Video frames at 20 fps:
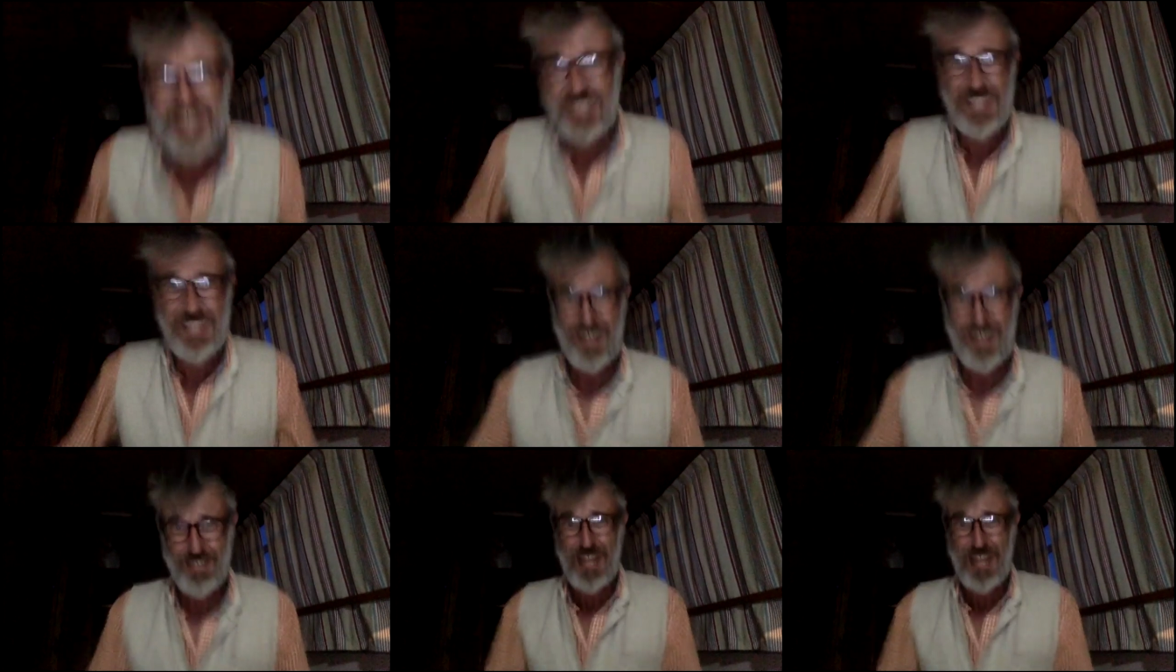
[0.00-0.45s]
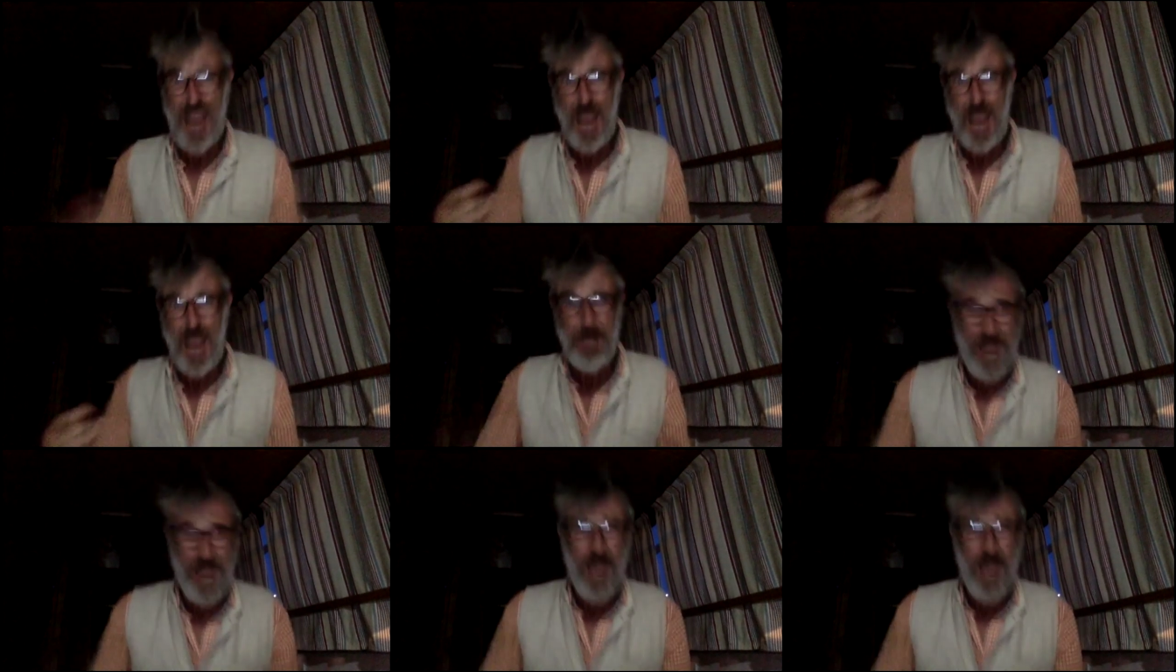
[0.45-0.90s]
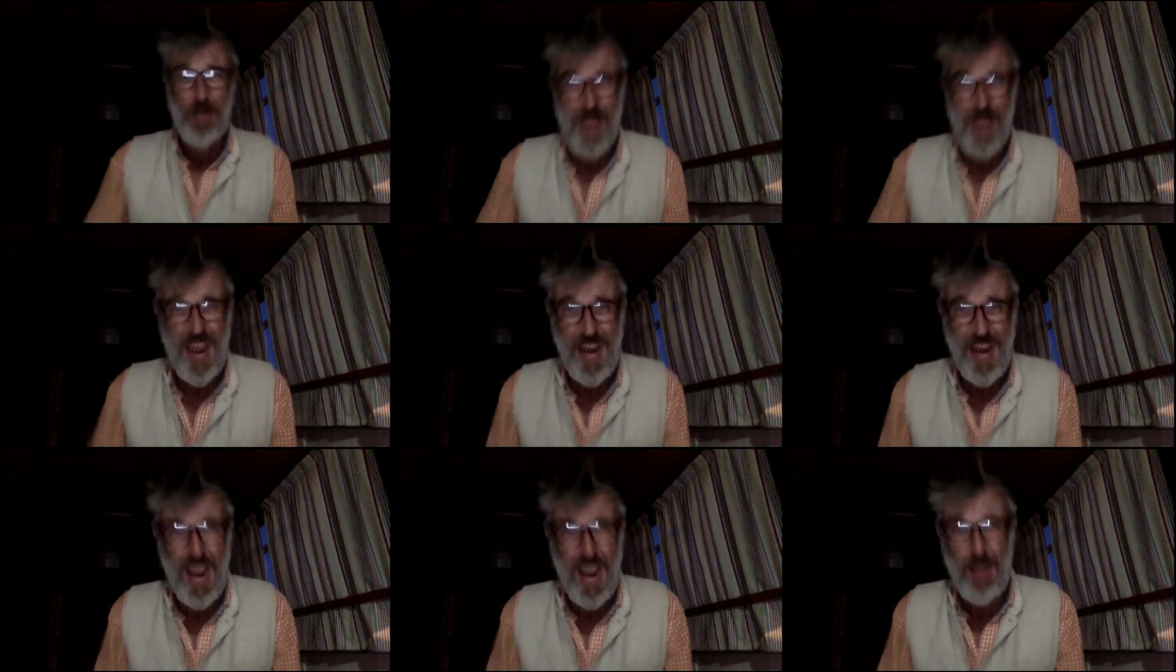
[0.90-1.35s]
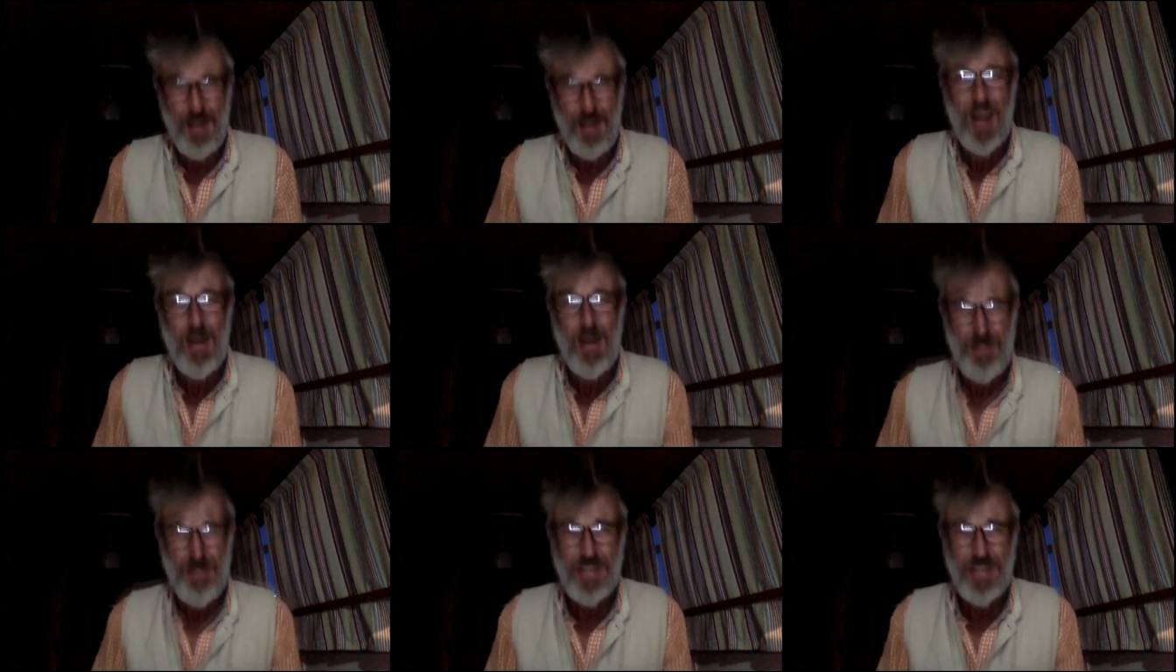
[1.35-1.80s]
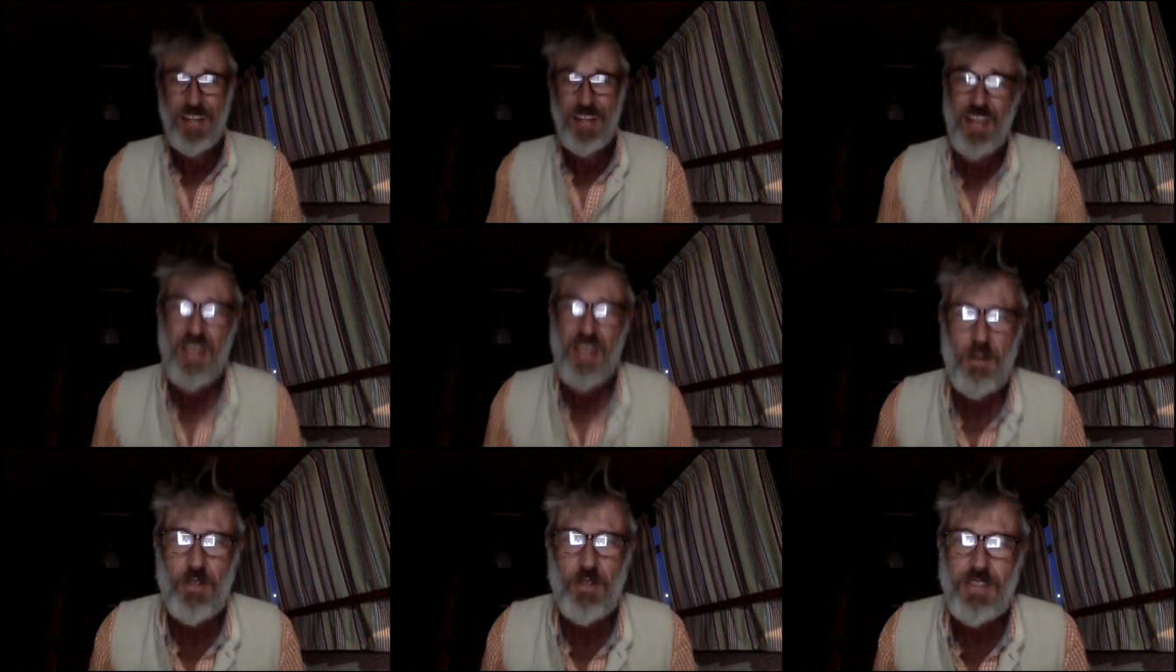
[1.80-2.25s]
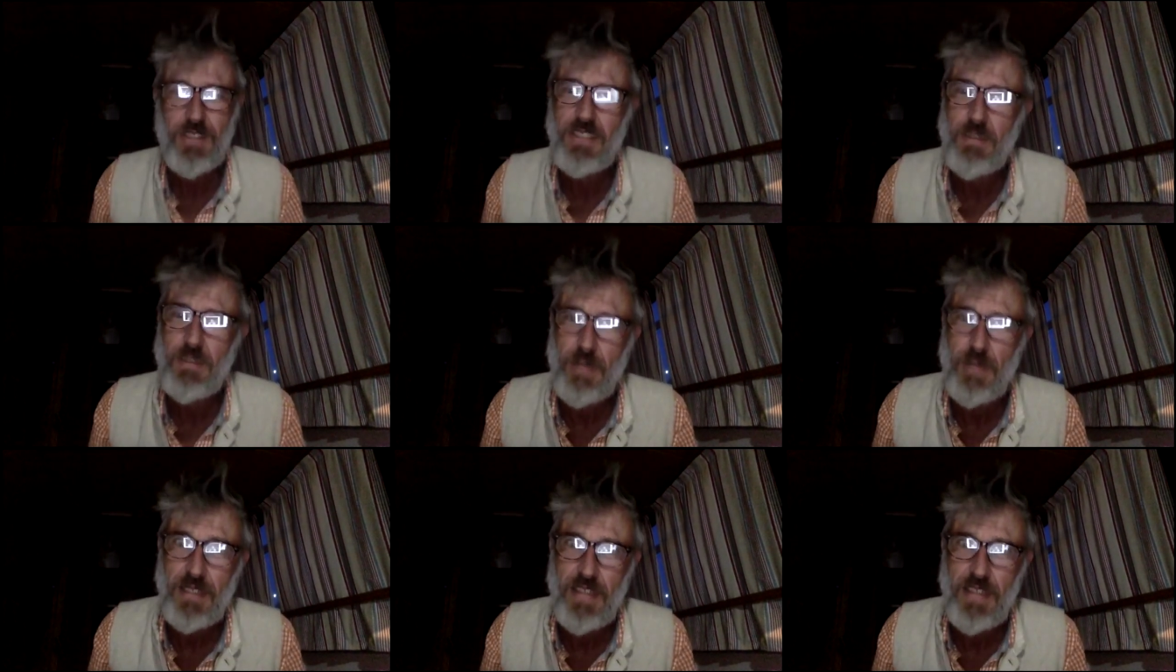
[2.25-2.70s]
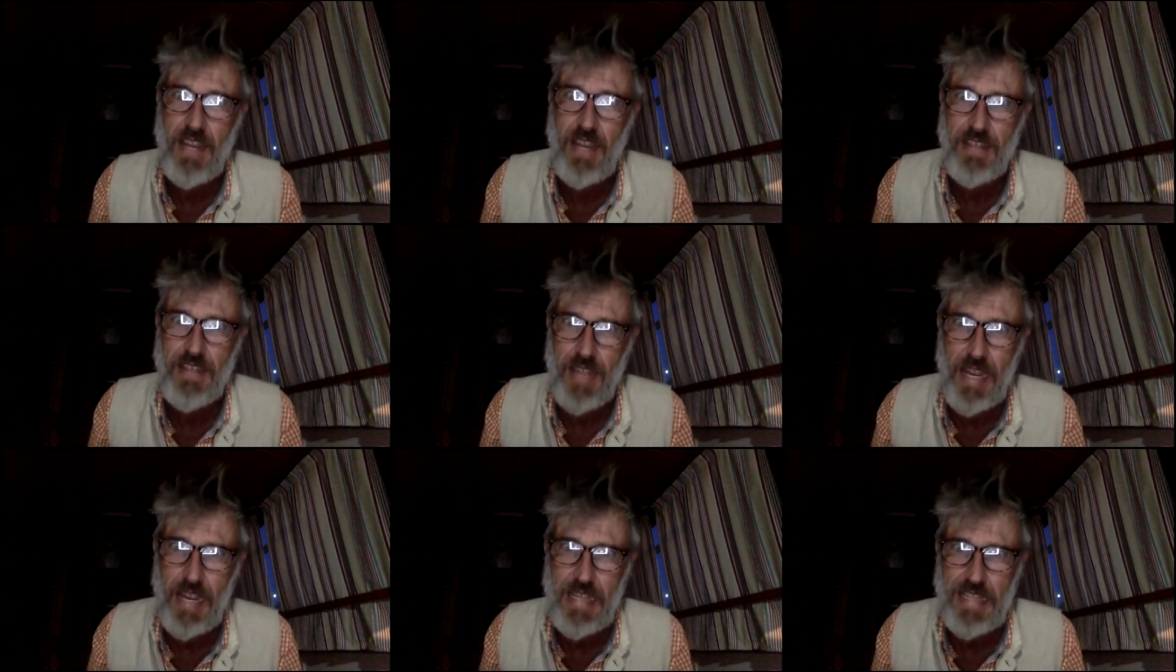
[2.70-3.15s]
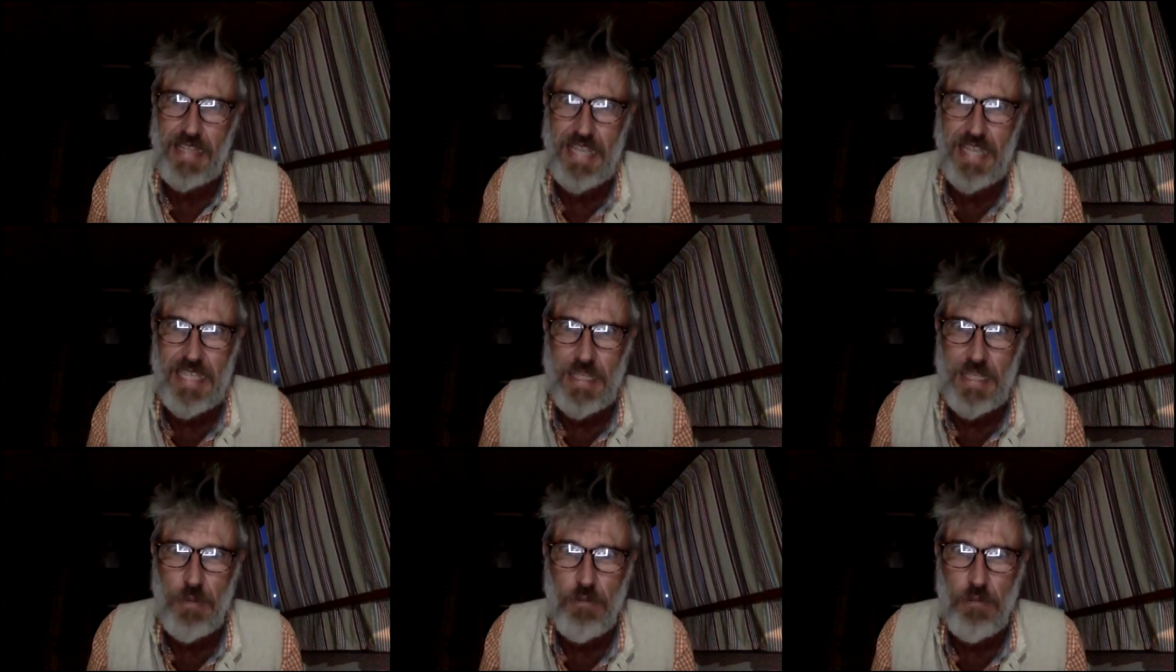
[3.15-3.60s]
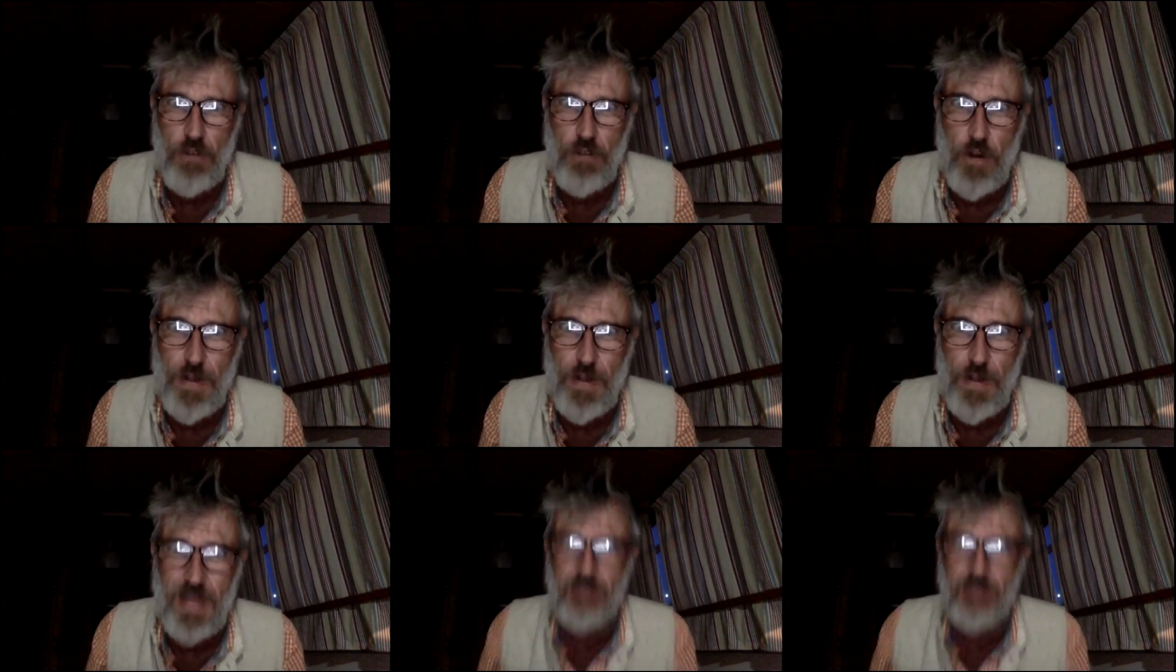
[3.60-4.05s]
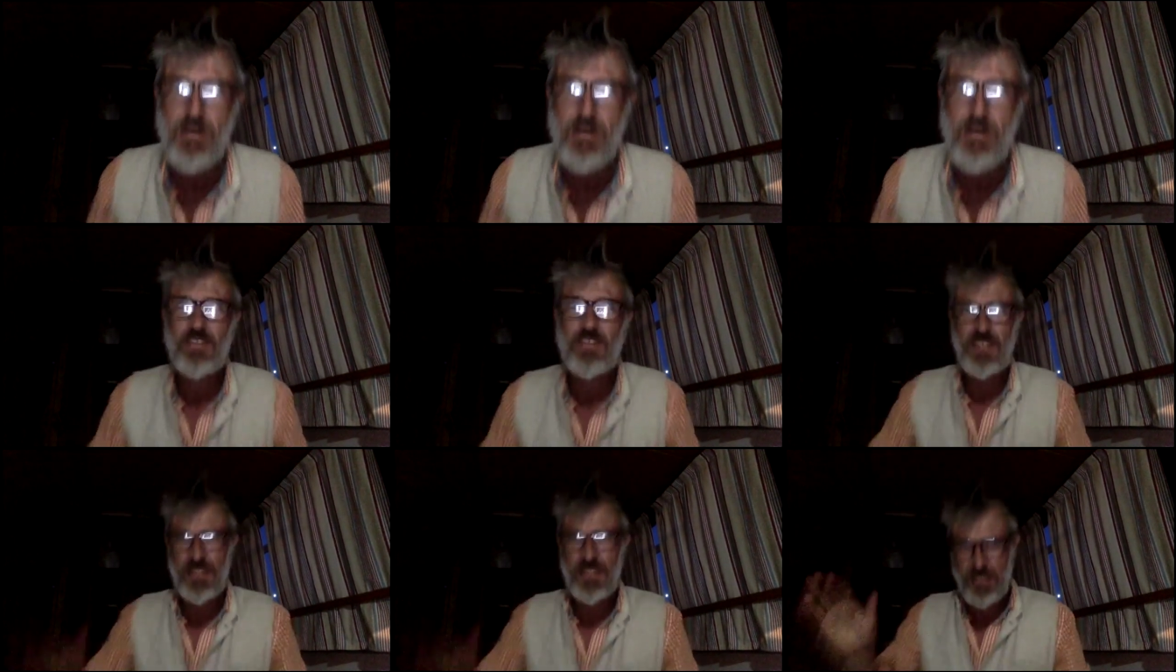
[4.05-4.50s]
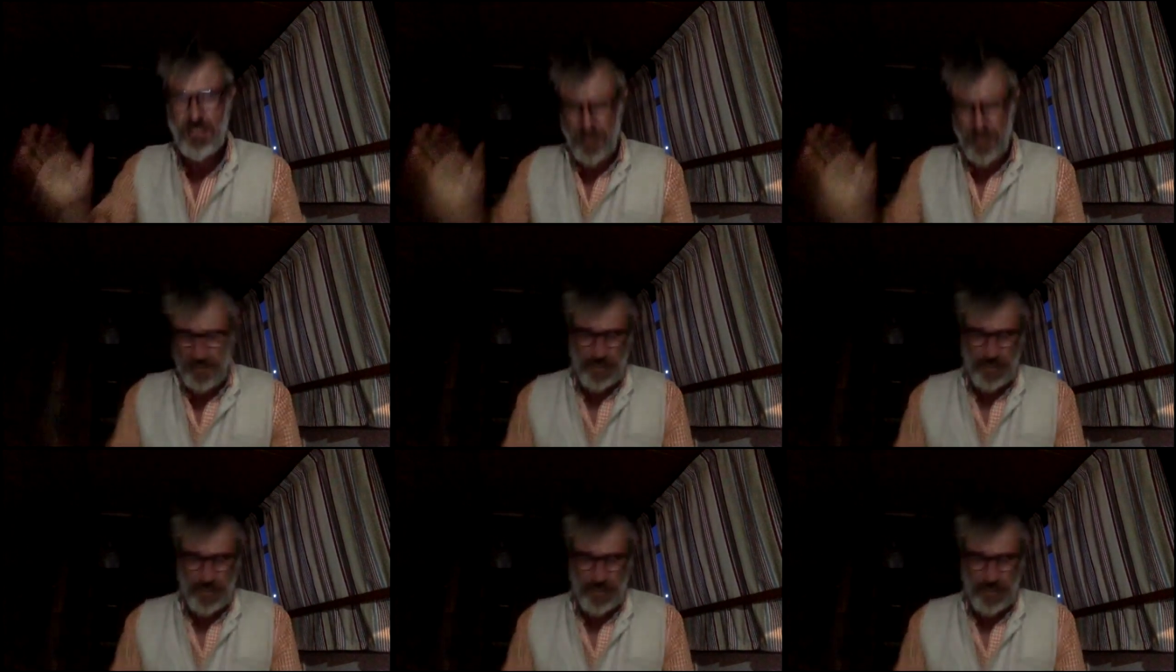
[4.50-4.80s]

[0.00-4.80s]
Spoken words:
I was like, I'm coming, which is the big 10-day thing that we're all being rushed into.